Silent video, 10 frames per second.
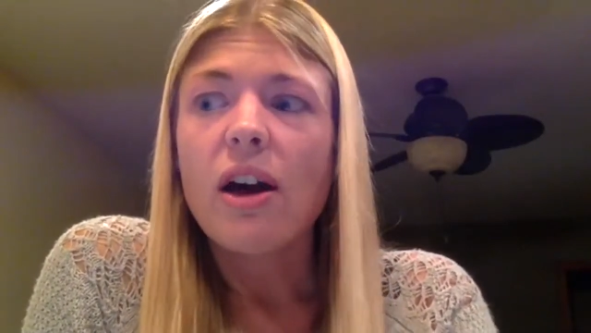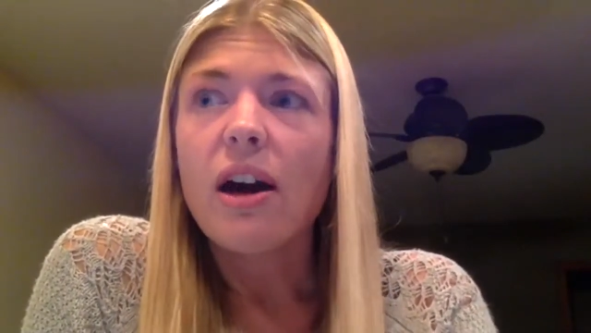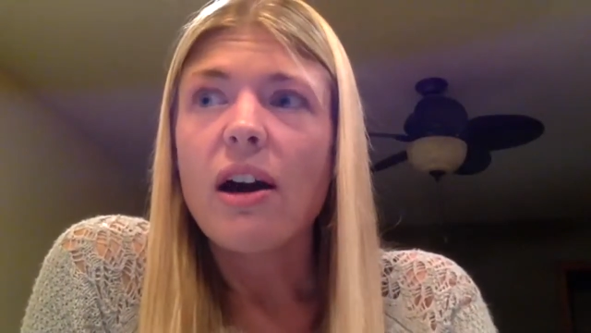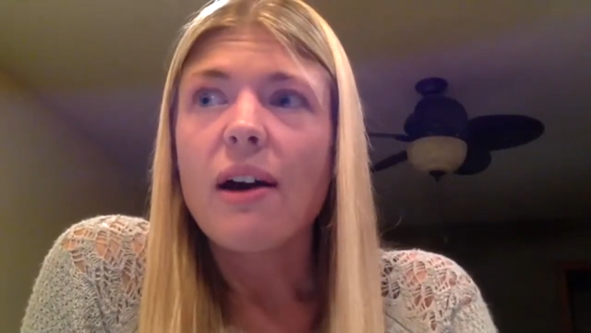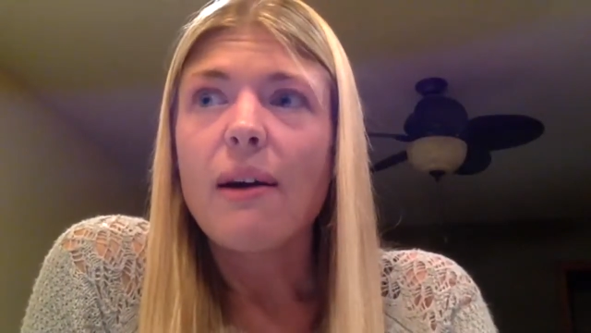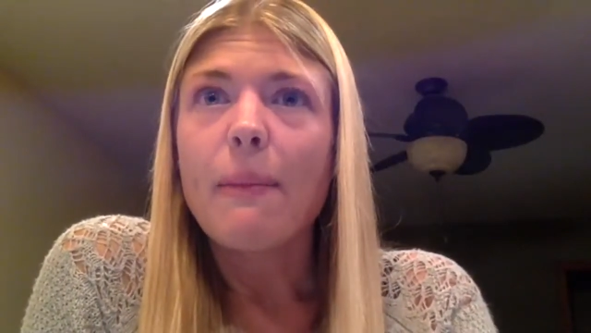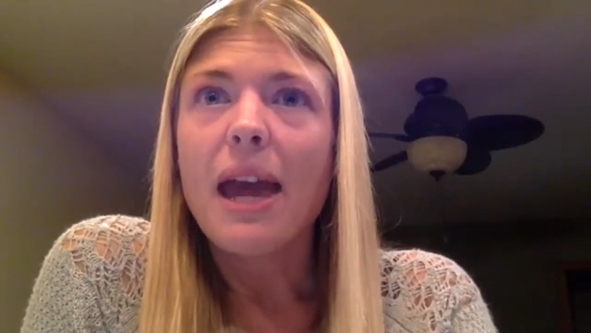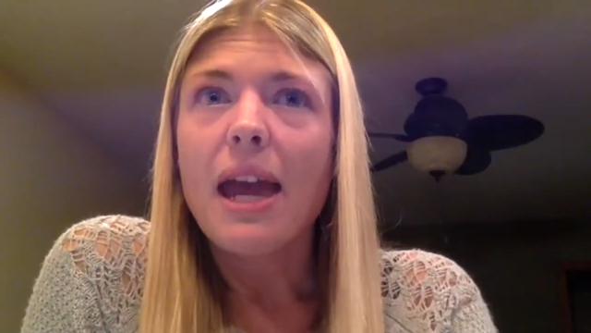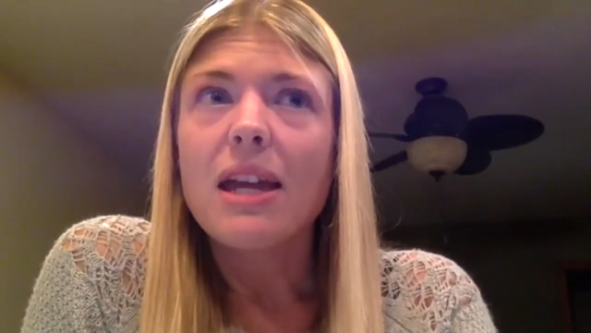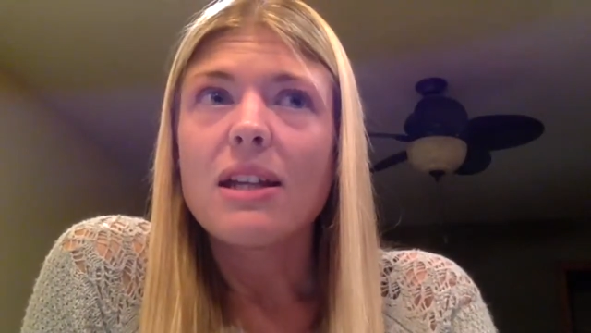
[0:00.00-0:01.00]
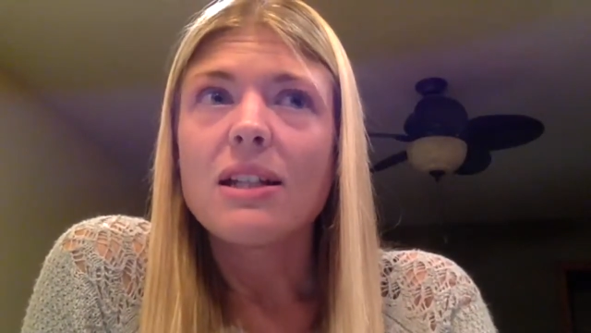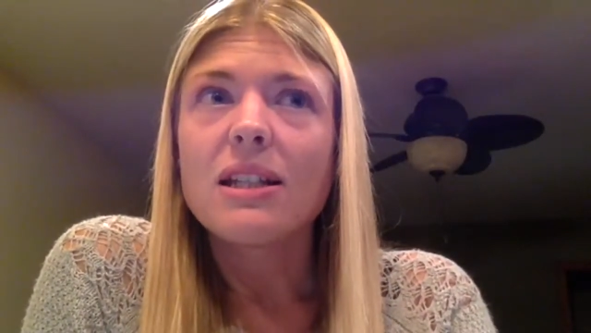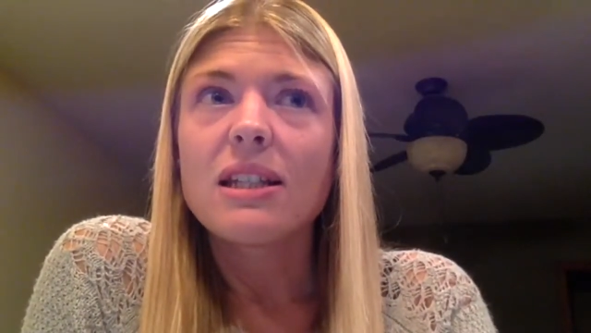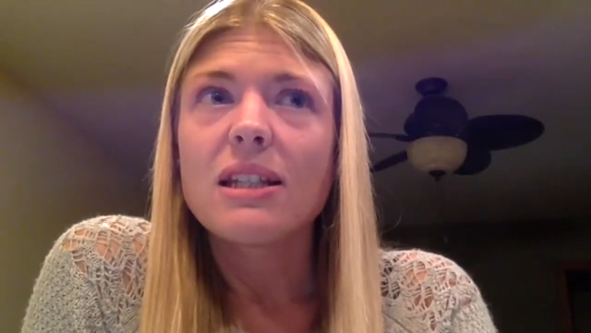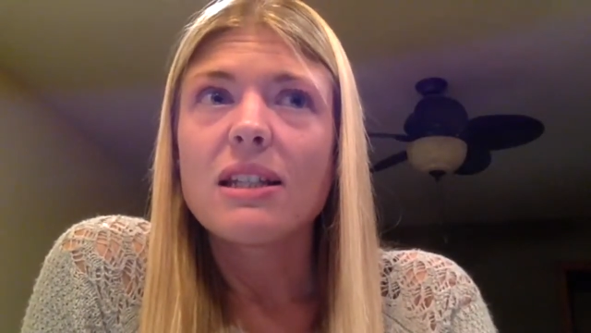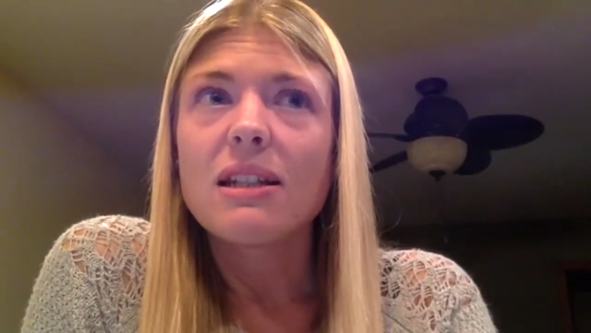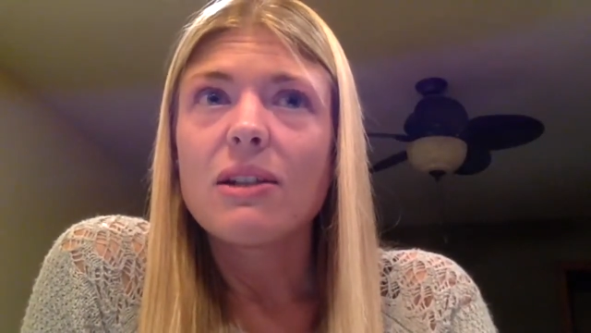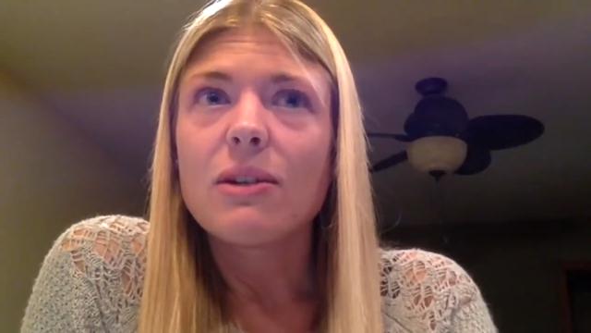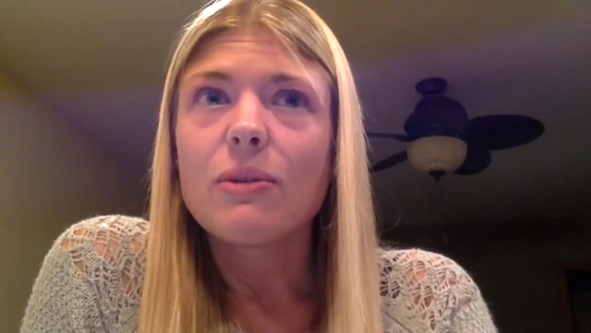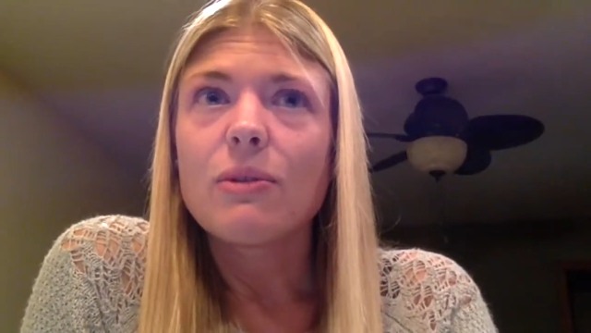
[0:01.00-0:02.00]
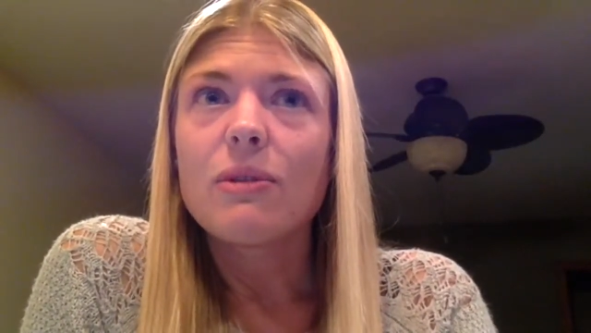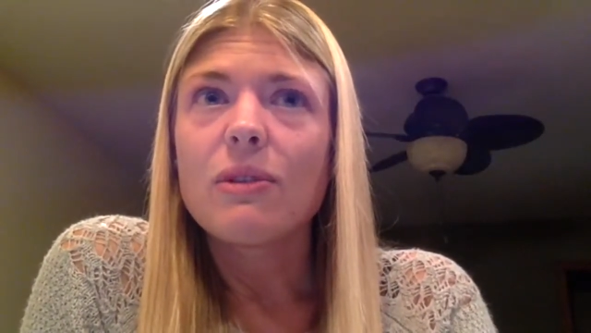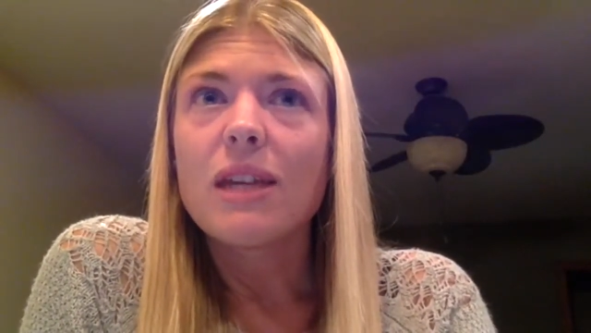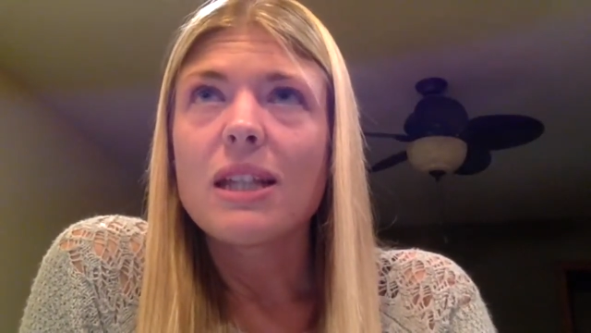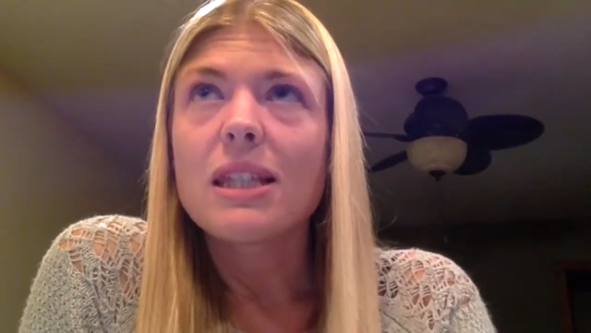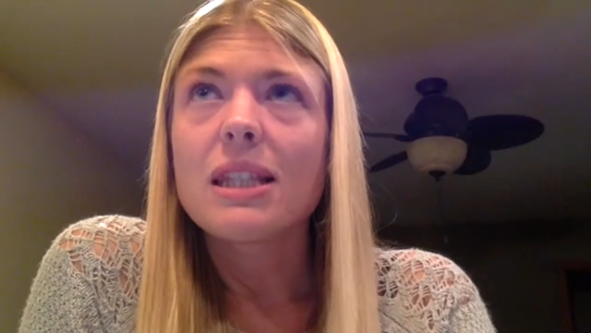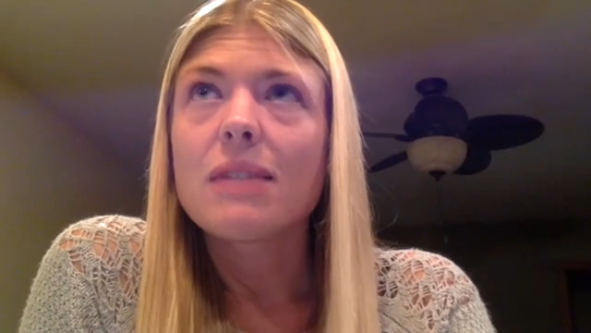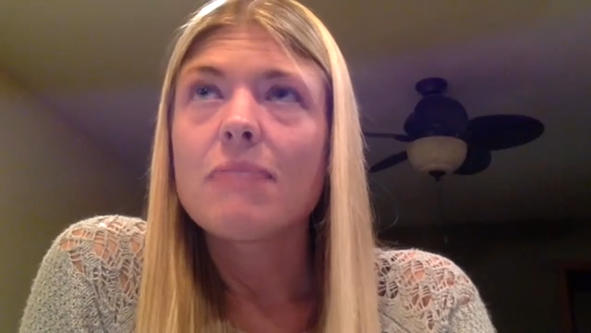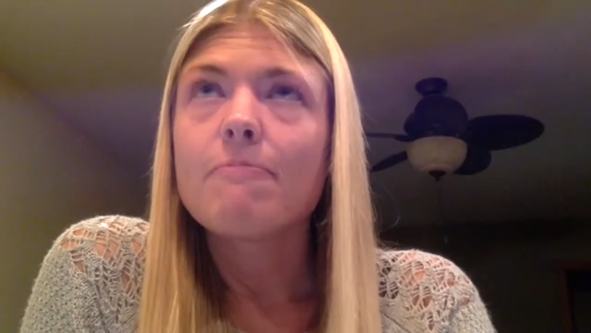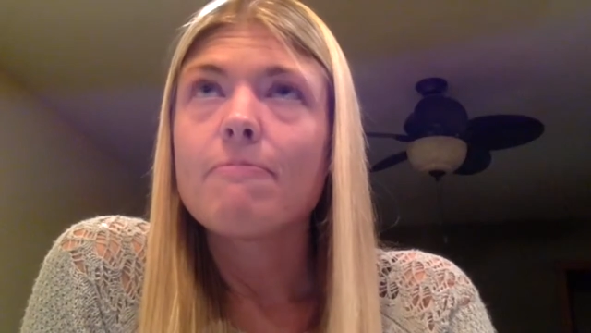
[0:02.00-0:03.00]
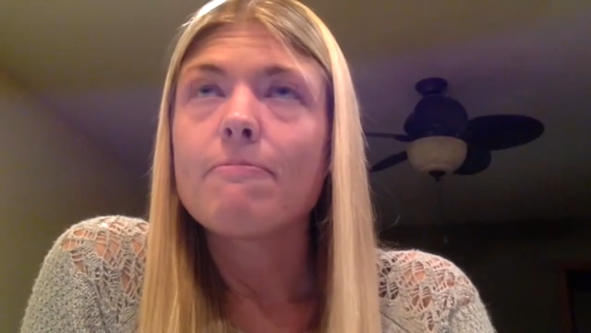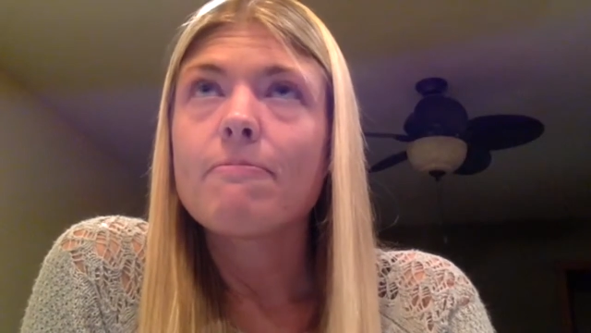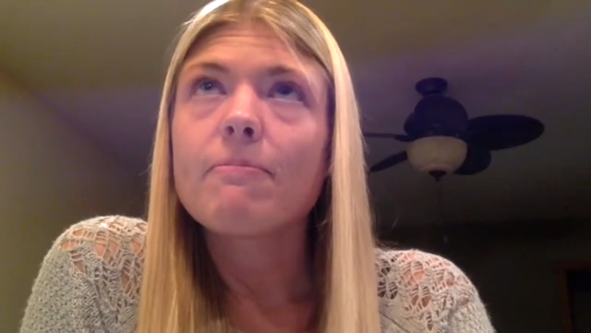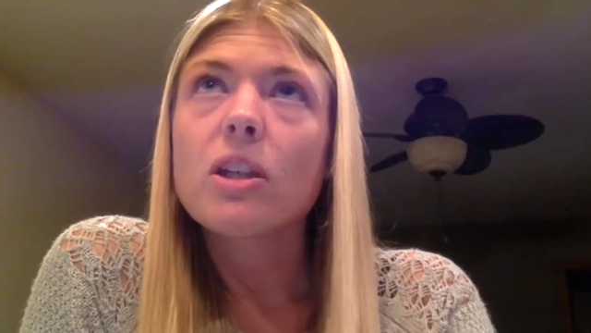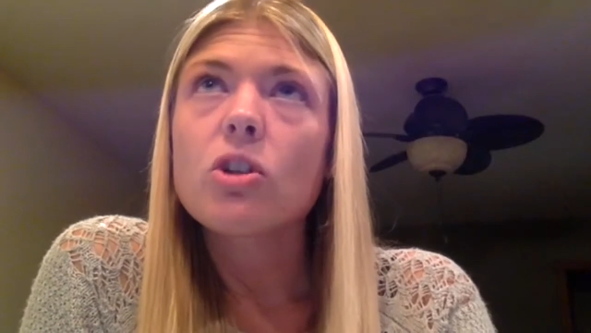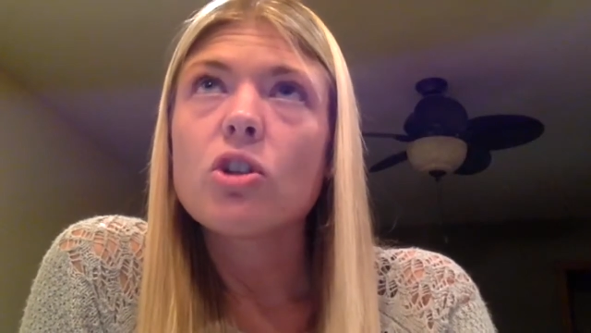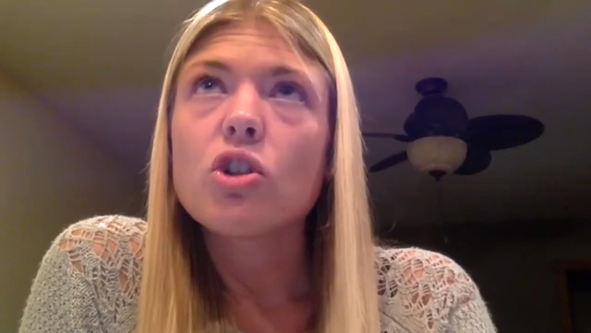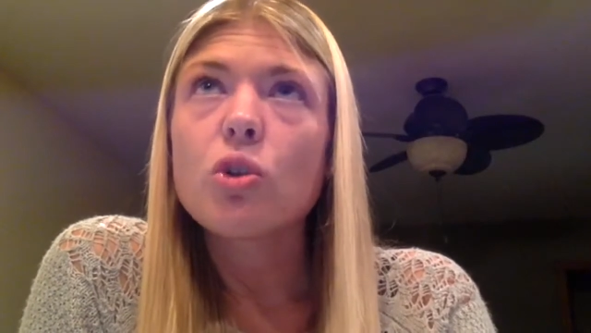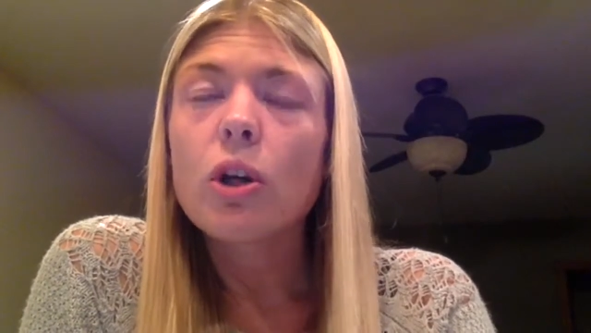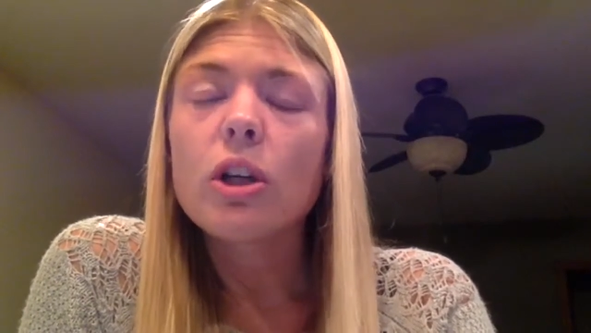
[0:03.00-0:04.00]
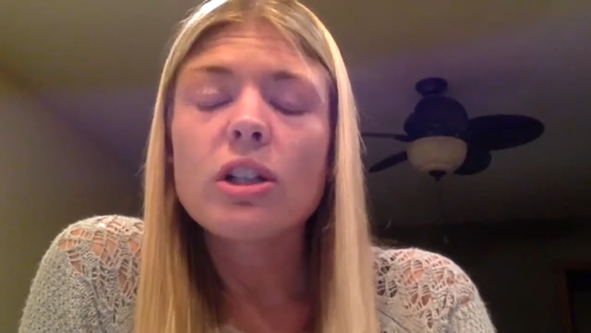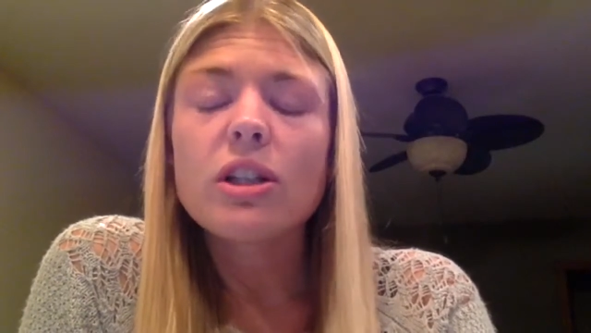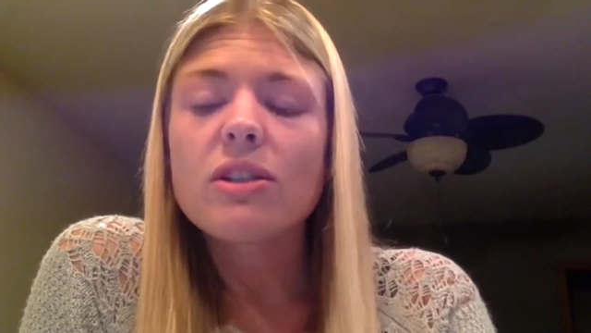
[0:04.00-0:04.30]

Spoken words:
And it's short